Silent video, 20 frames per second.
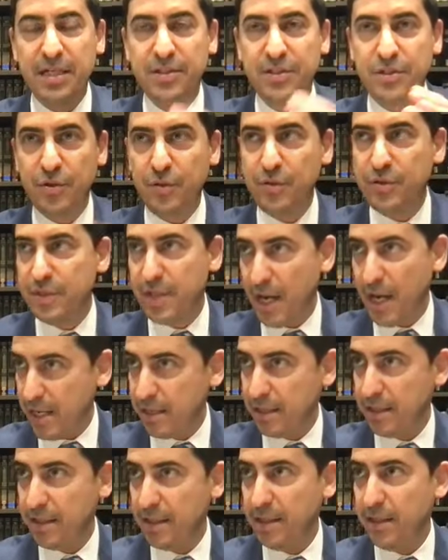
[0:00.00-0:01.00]
It's
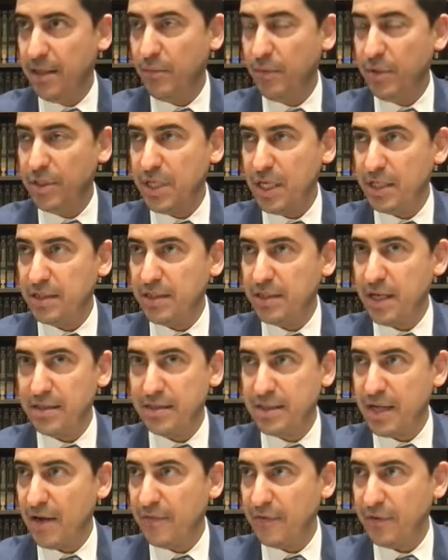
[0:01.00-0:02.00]
Tuesday when you get to day
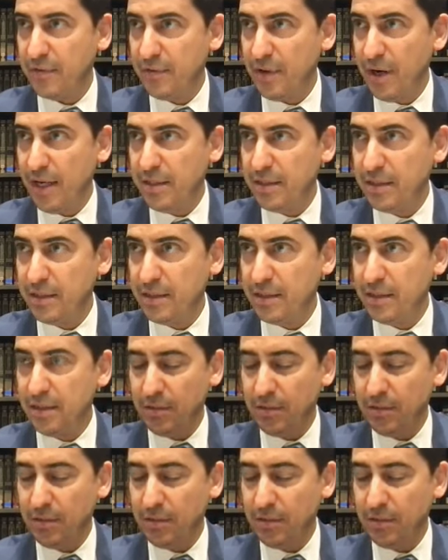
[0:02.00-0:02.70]
seven, right?